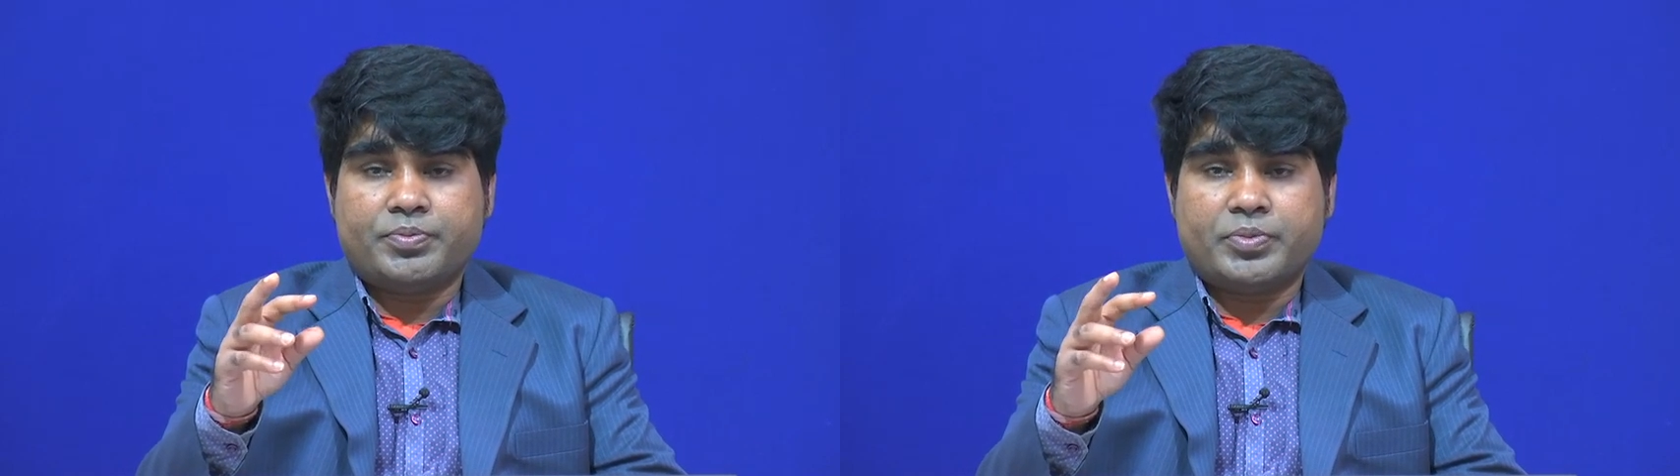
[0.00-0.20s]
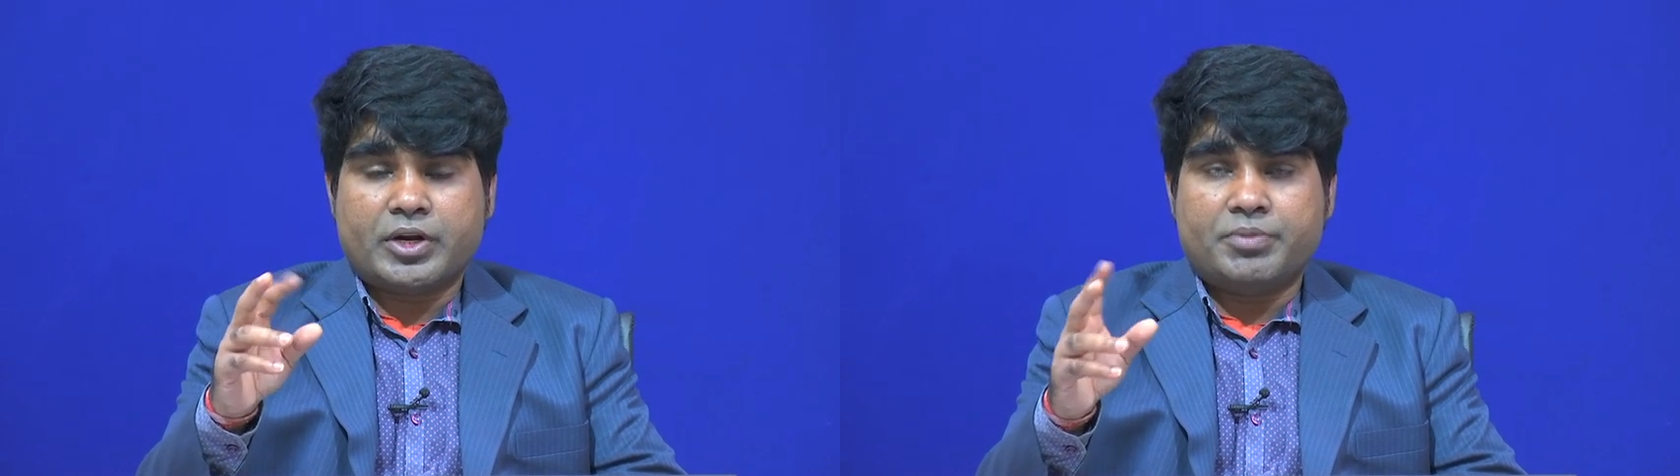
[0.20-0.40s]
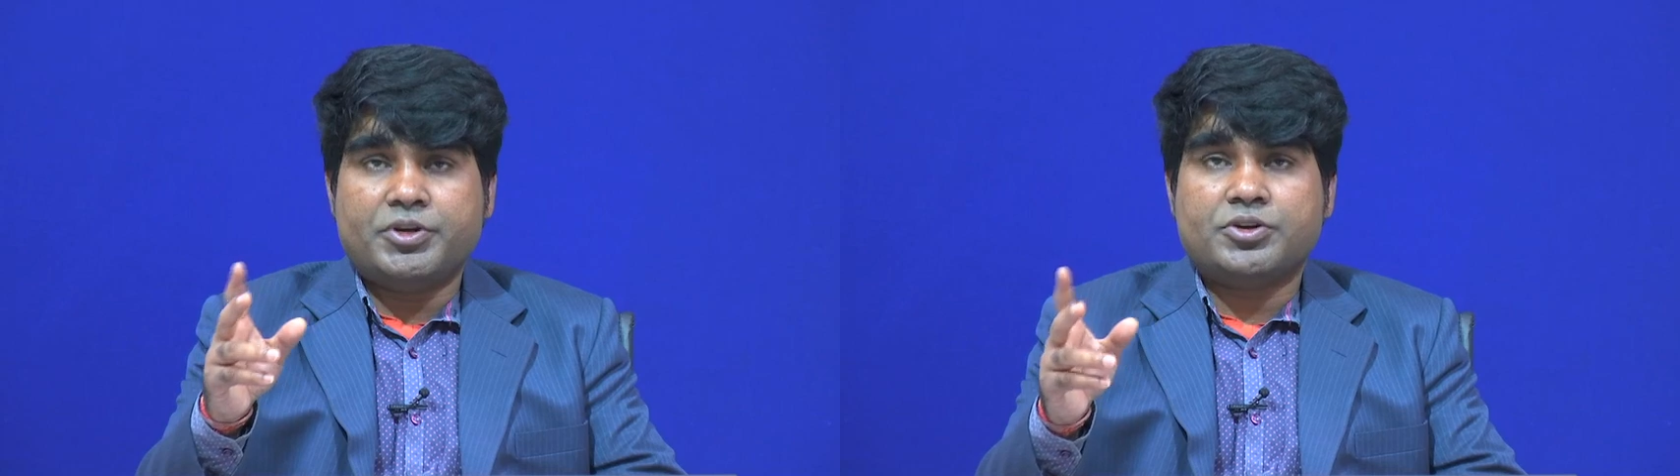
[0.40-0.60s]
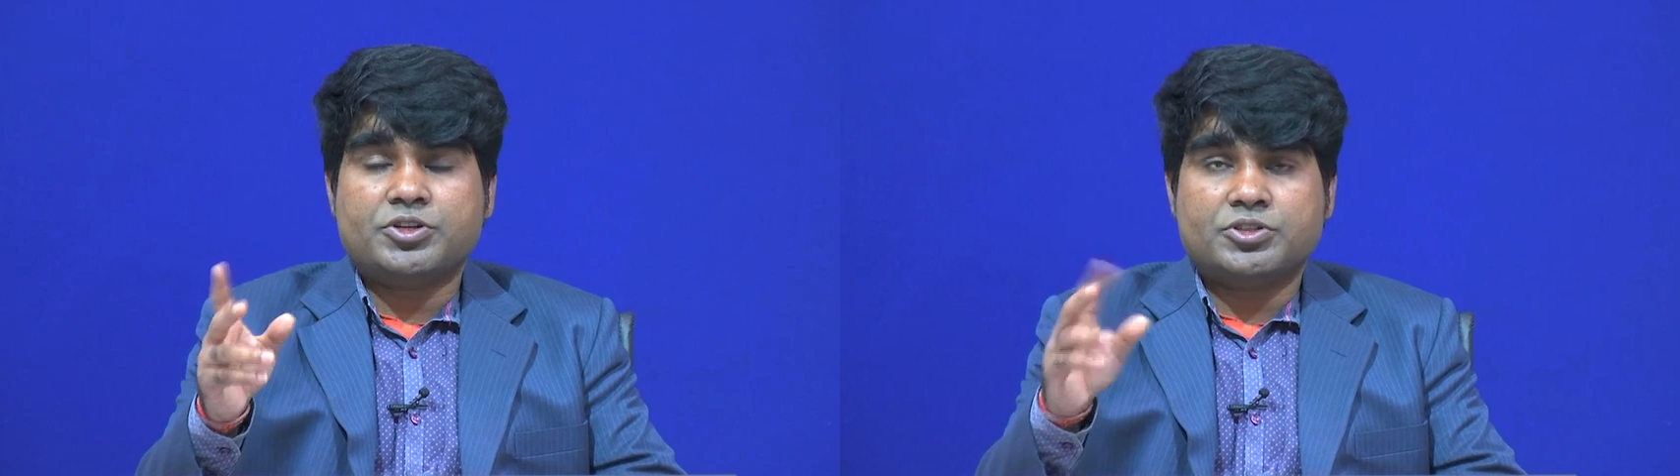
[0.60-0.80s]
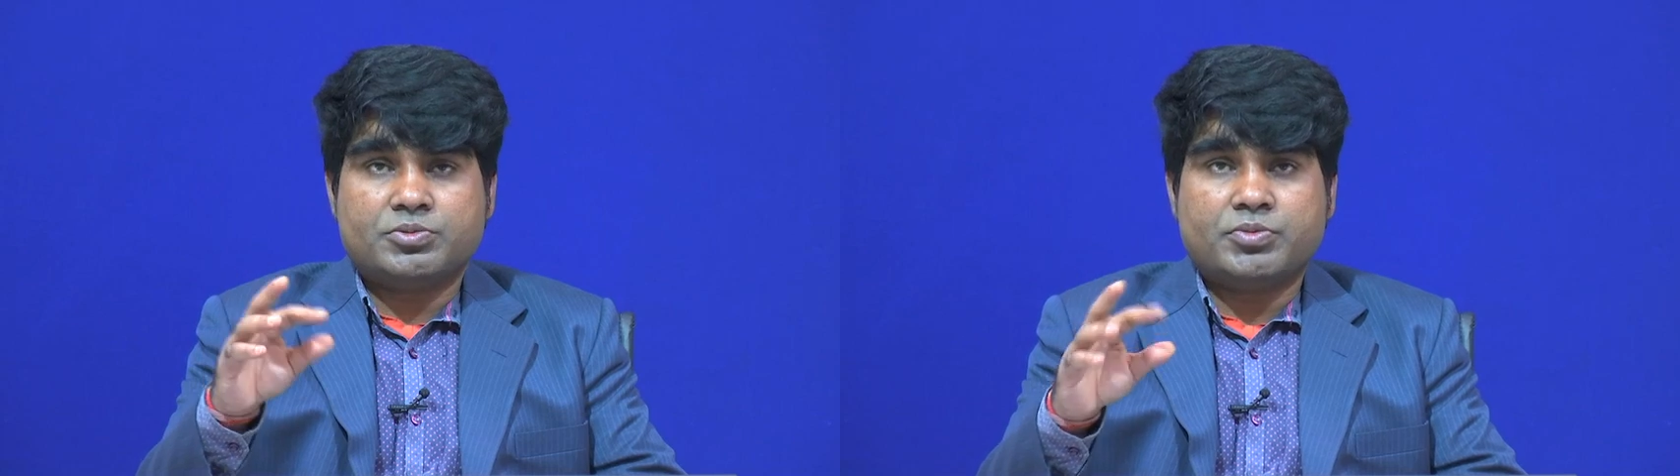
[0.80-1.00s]

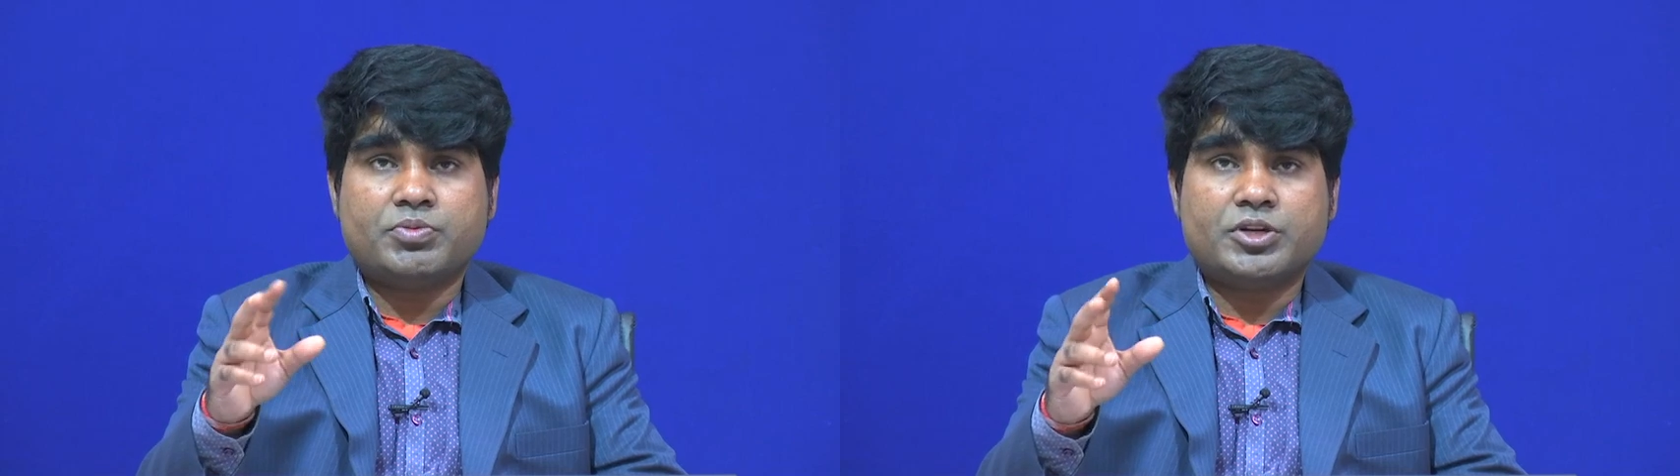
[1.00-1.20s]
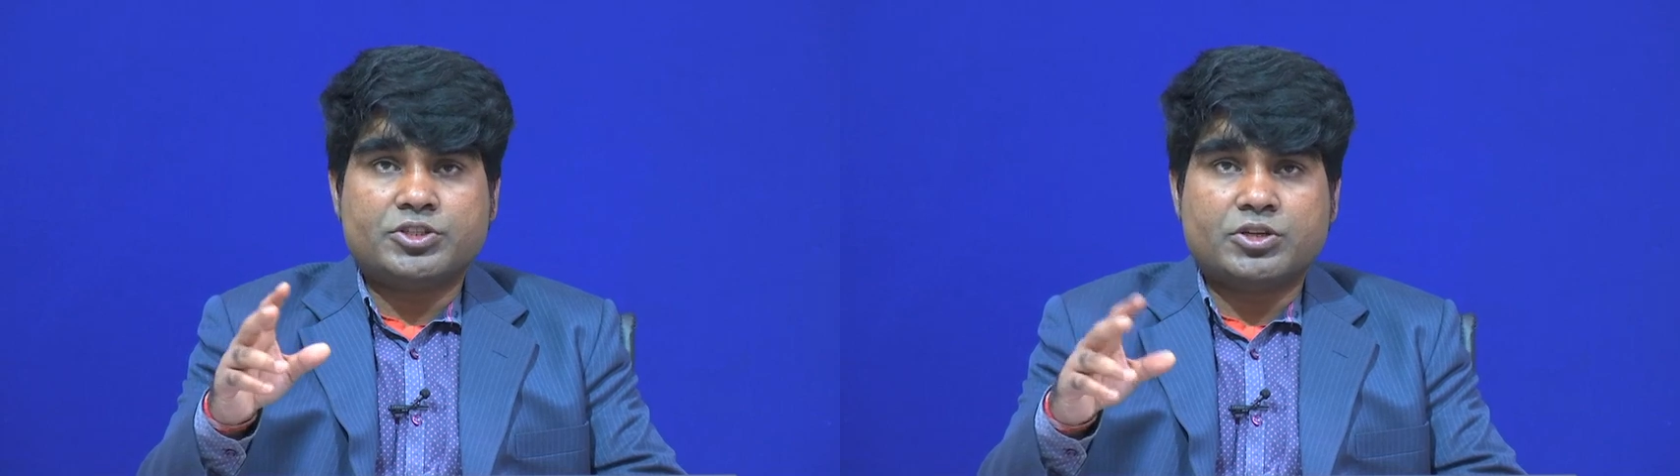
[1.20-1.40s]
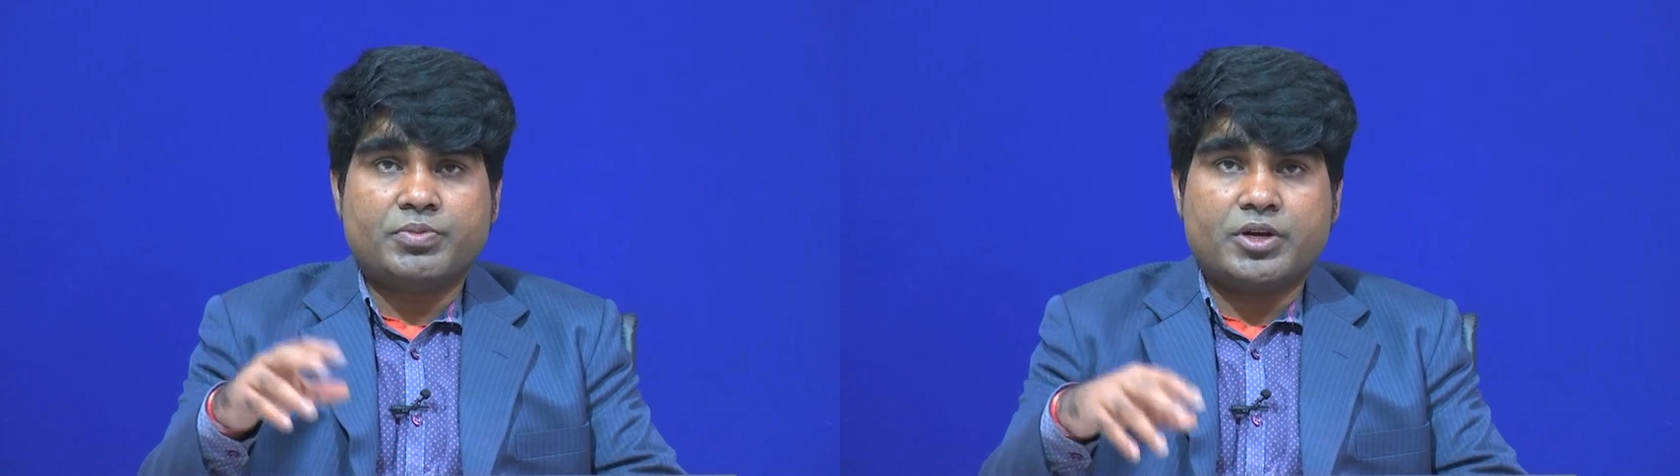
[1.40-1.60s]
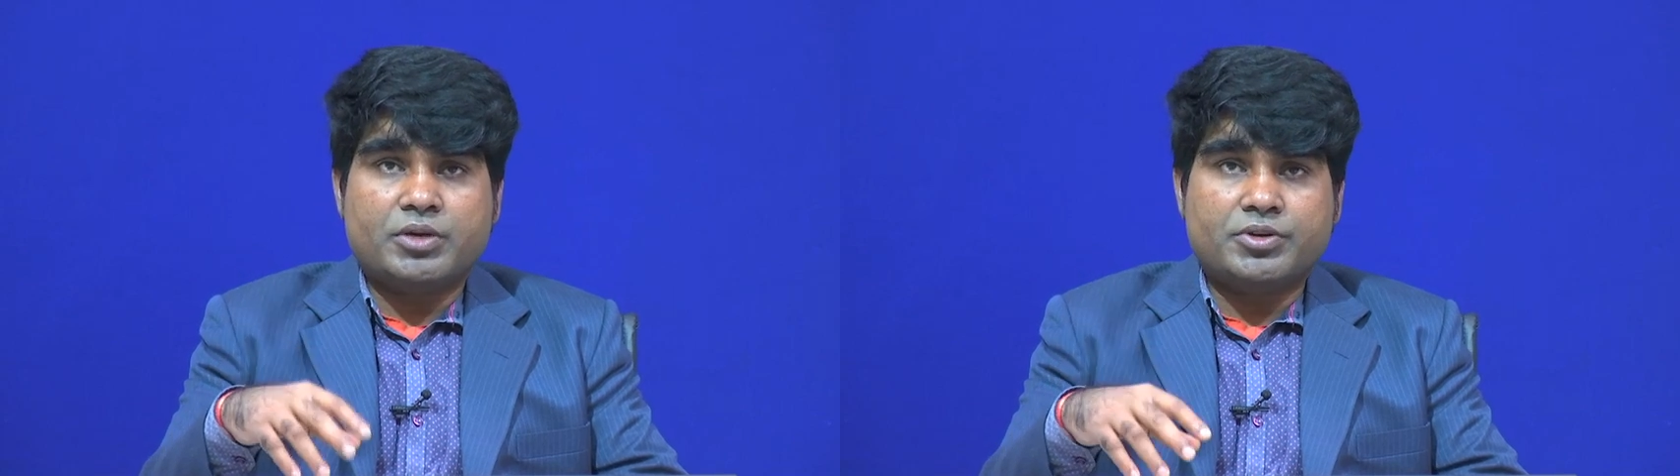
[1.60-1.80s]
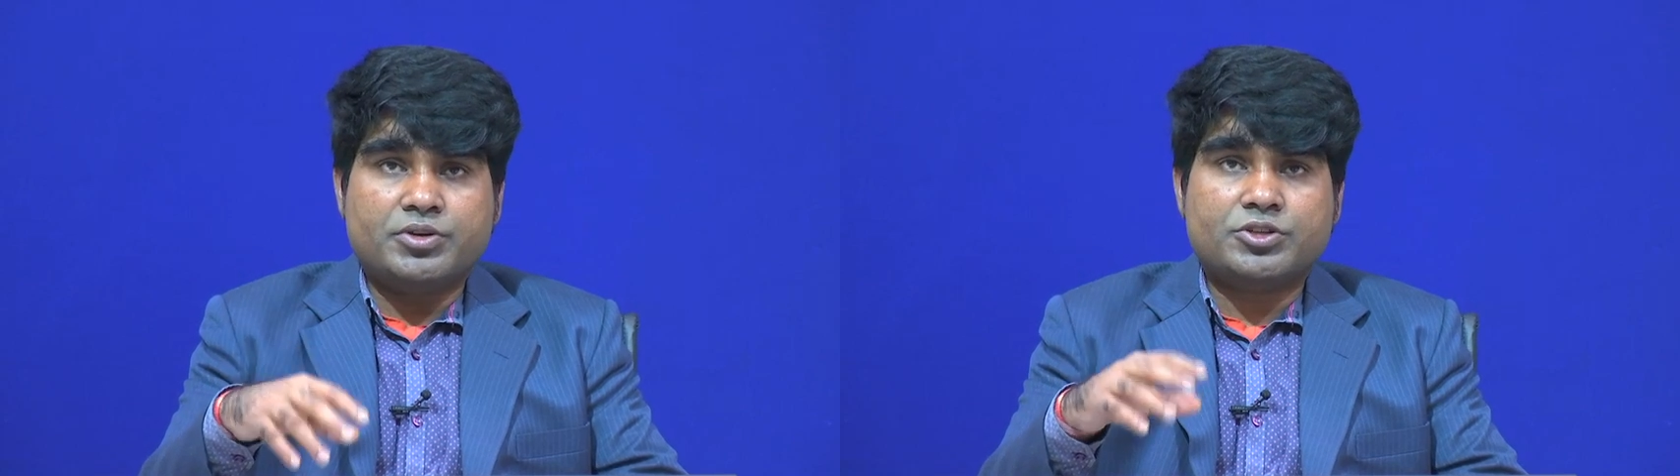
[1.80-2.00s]
parameters, population
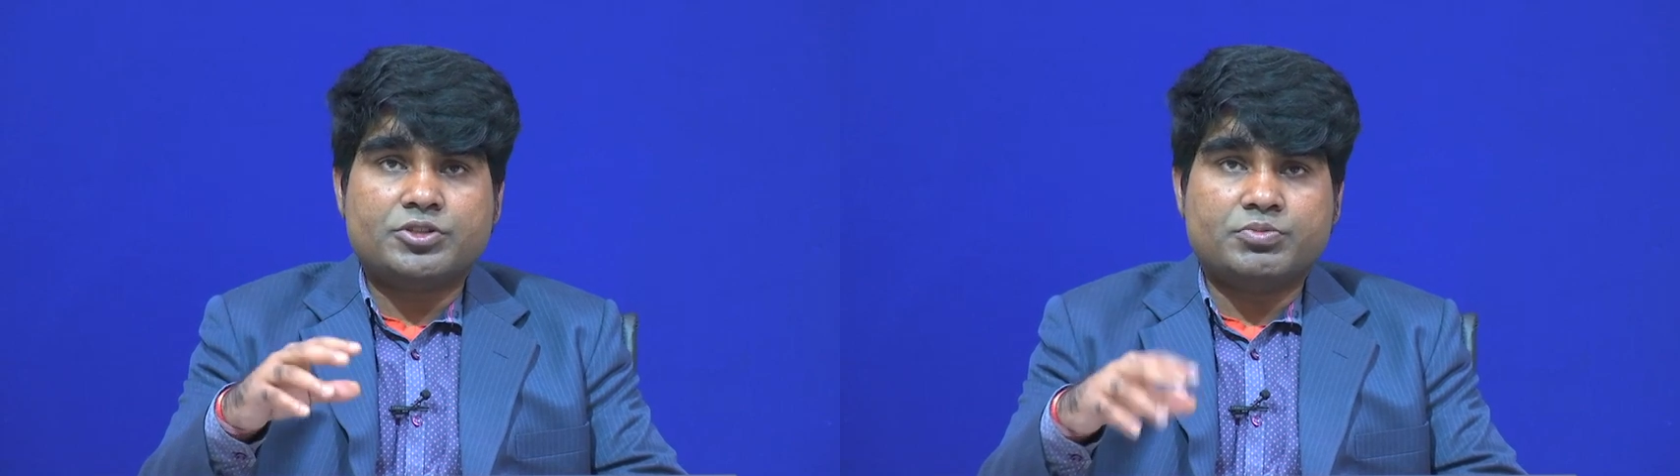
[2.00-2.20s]
parameters